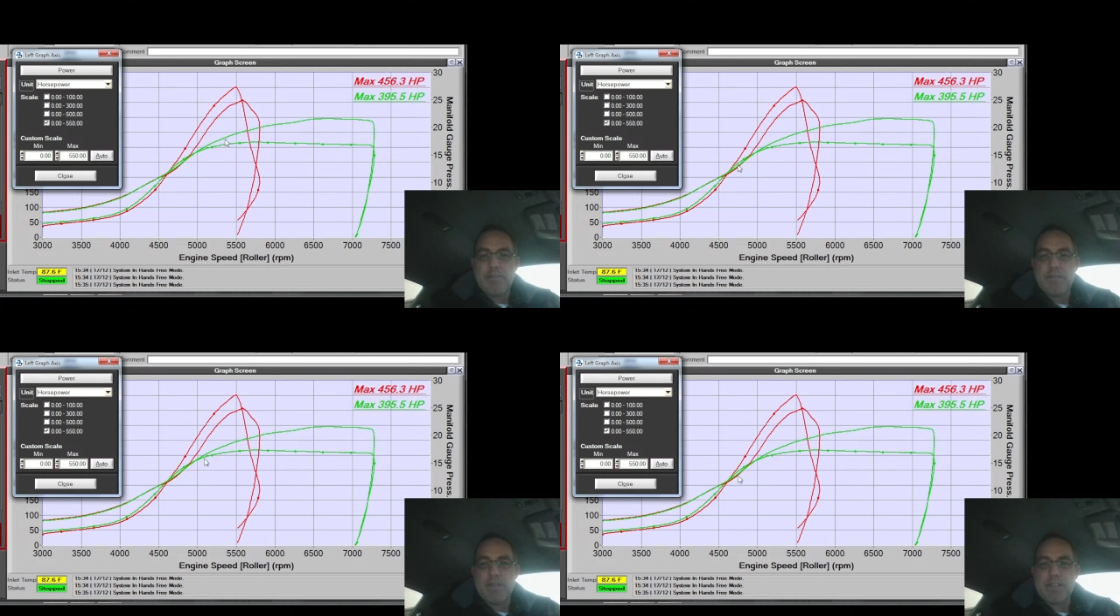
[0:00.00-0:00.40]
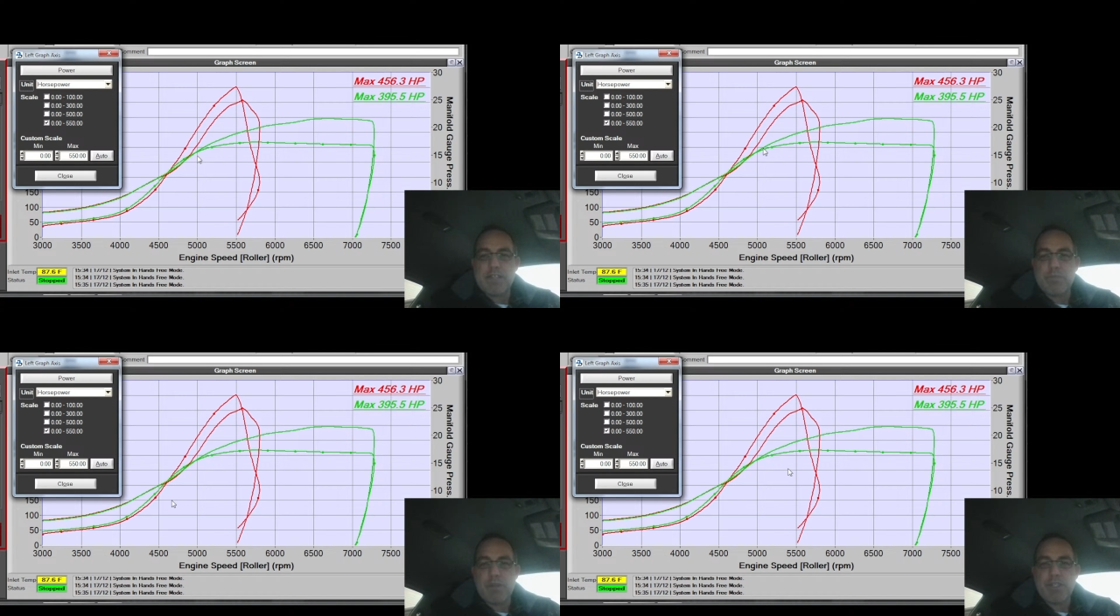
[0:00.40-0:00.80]
This is
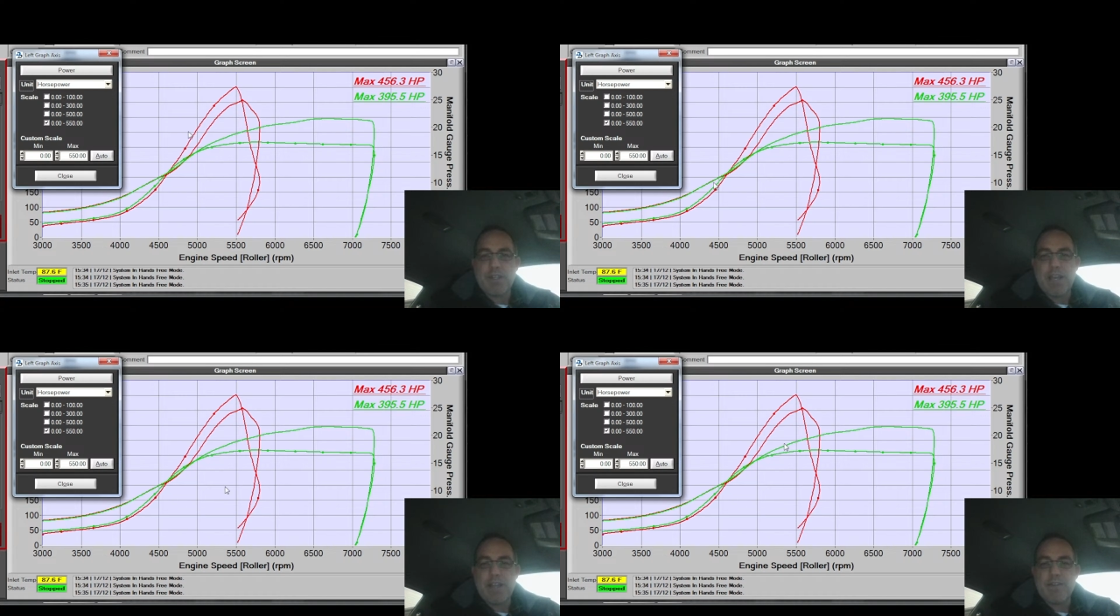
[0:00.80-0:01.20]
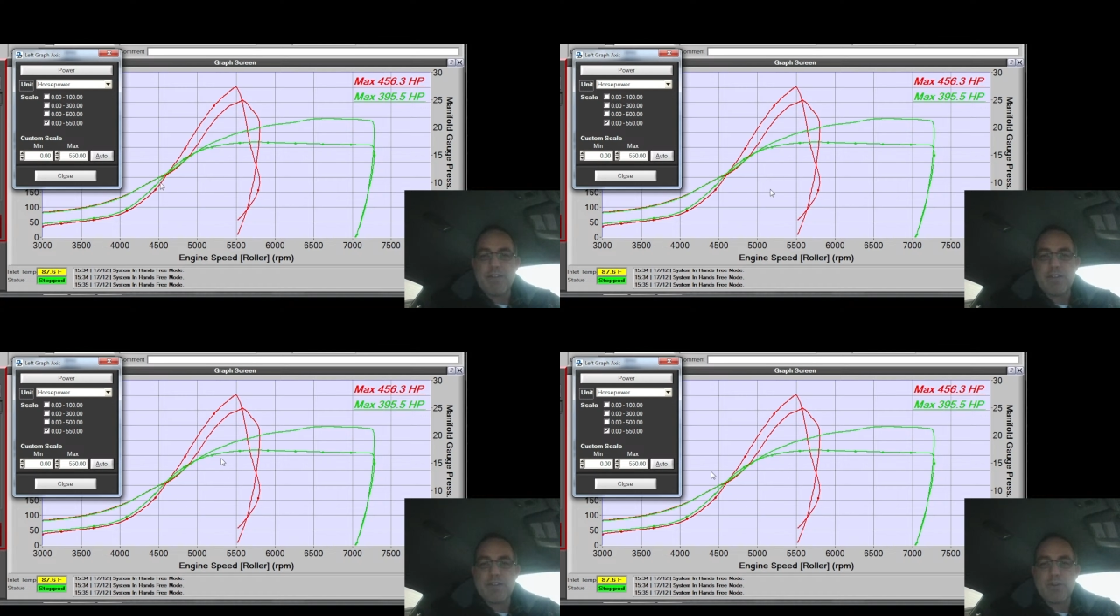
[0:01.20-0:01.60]
much laggier than
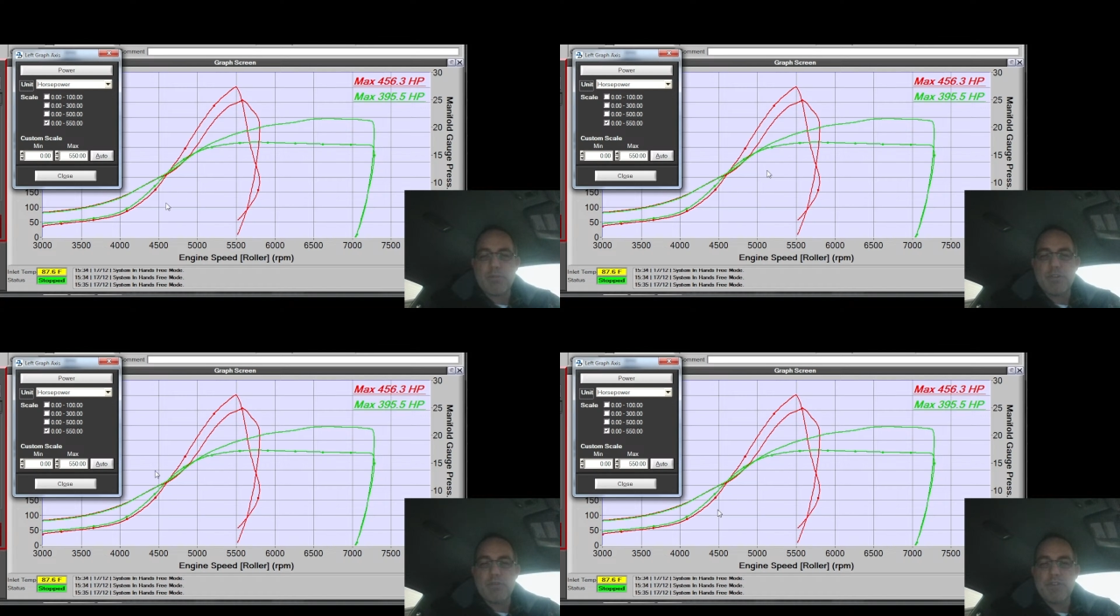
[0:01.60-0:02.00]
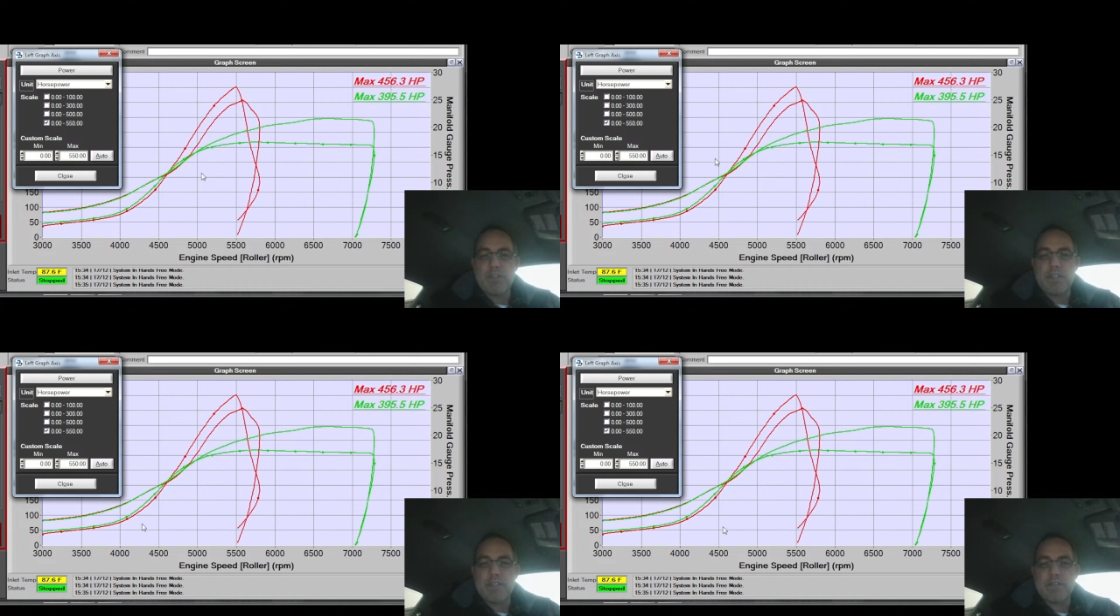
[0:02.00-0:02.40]
this turbo usually
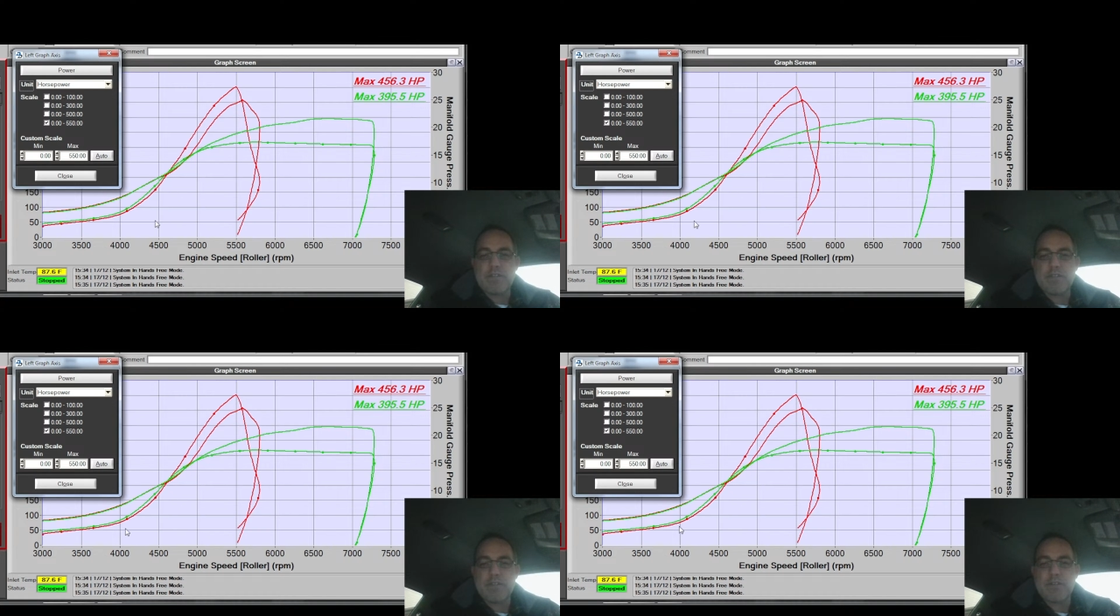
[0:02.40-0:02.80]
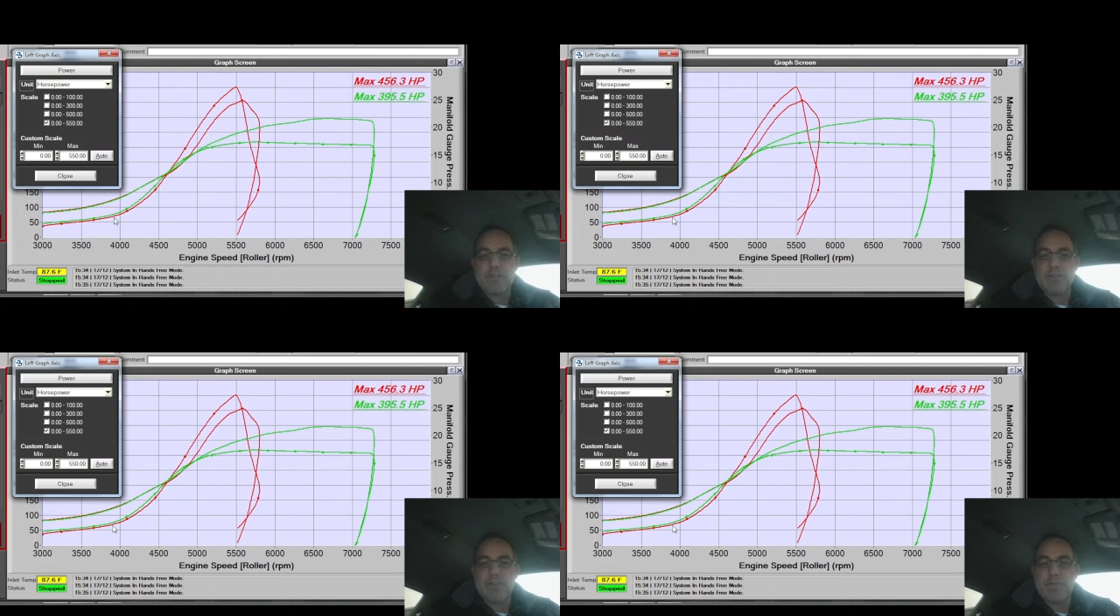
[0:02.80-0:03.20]
is.
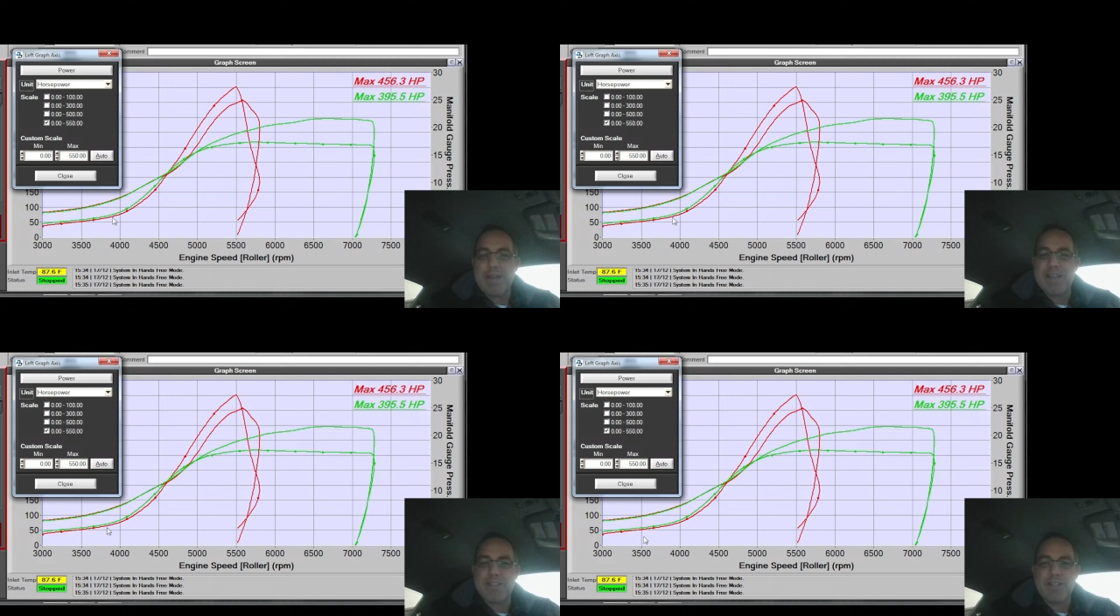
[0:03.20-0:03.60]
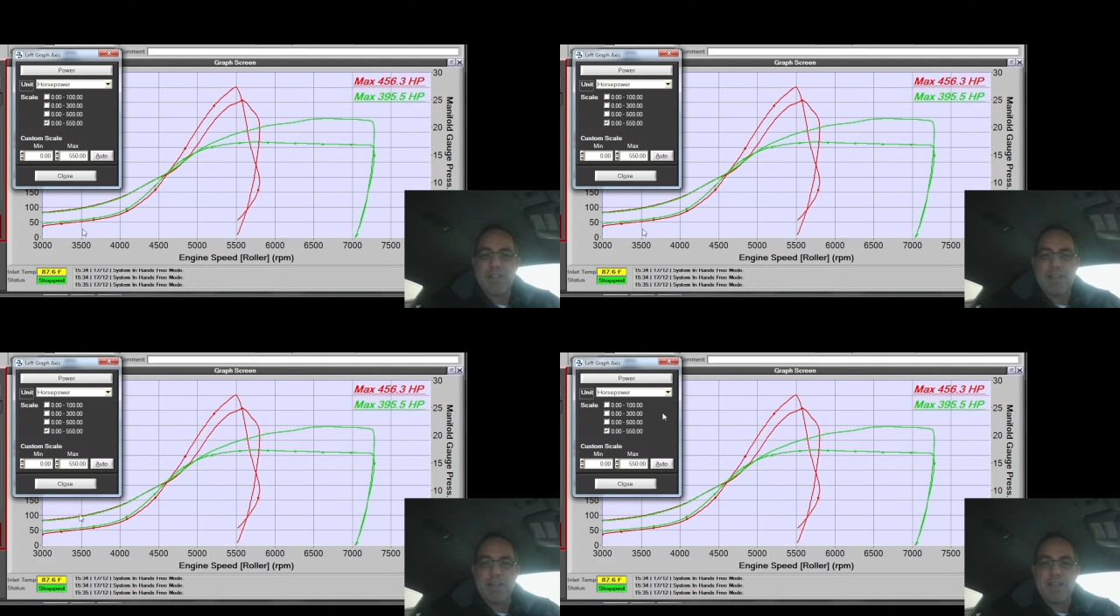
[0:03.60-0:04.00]
So, man, it's a
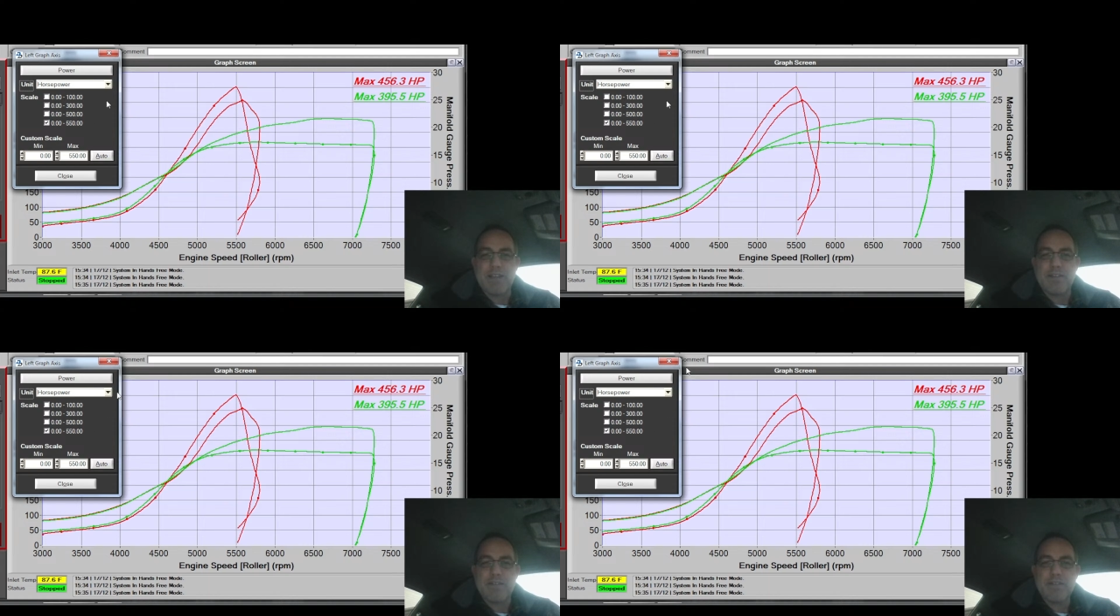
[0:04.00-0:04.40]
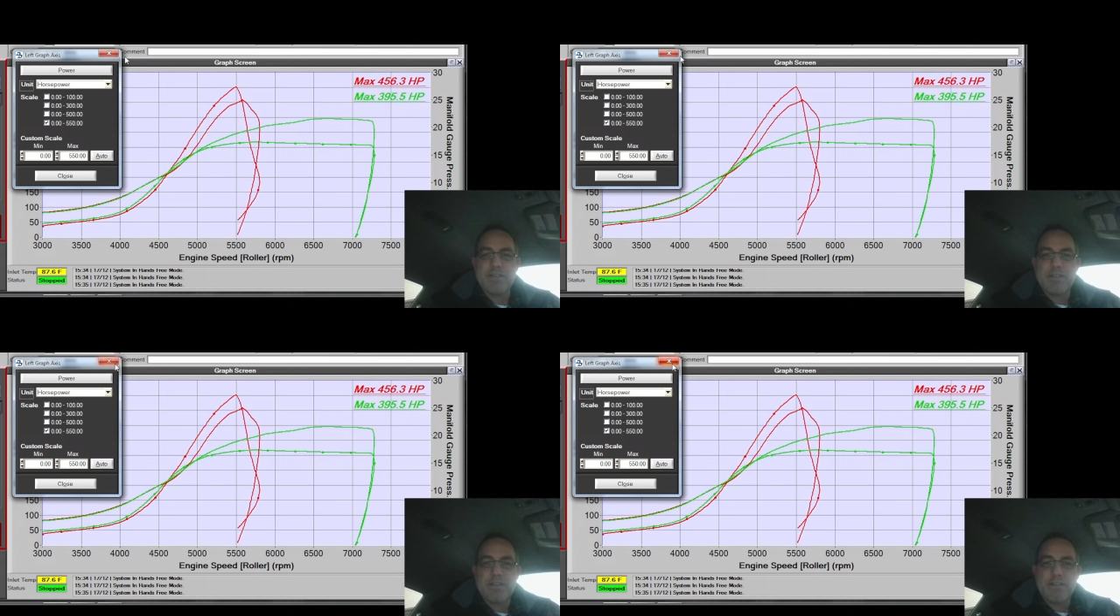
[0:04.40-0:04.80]
lot laggier.
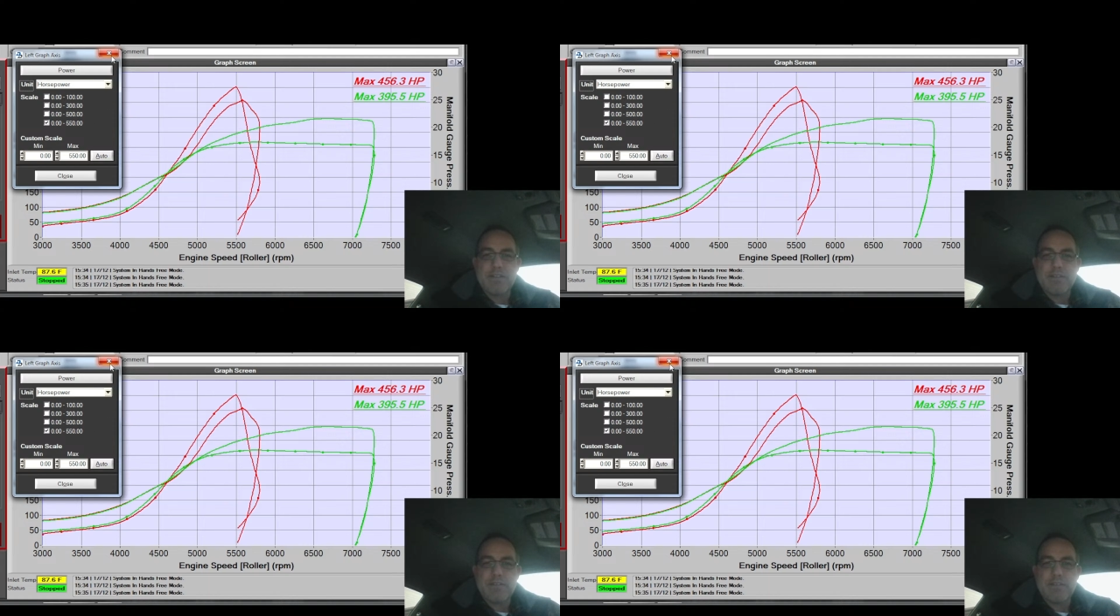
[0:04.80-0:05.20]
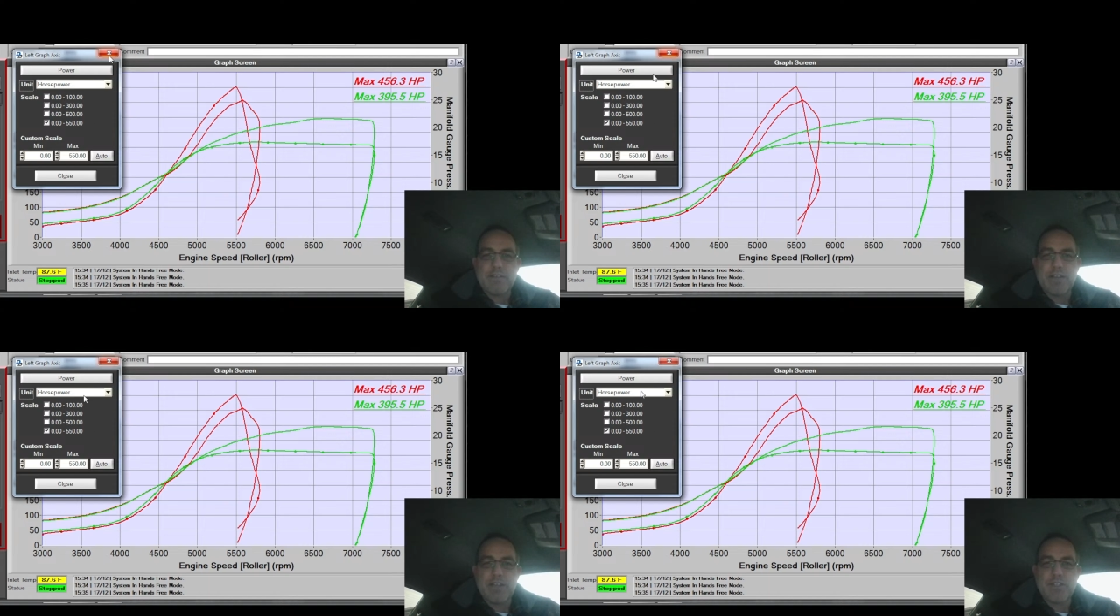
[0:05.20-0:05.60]

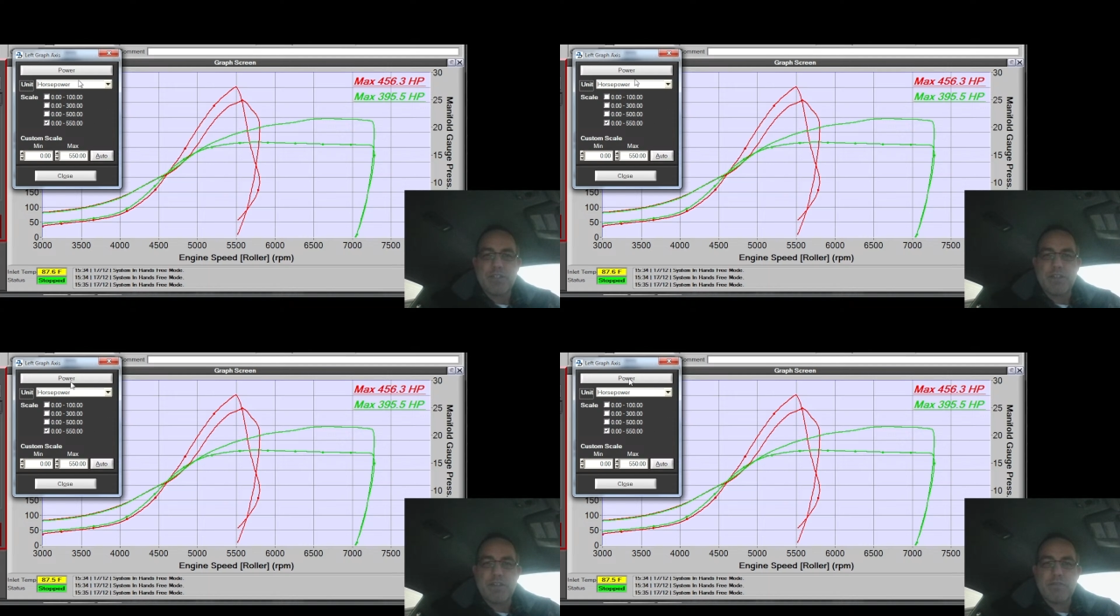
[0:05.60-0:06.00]
I actually need to...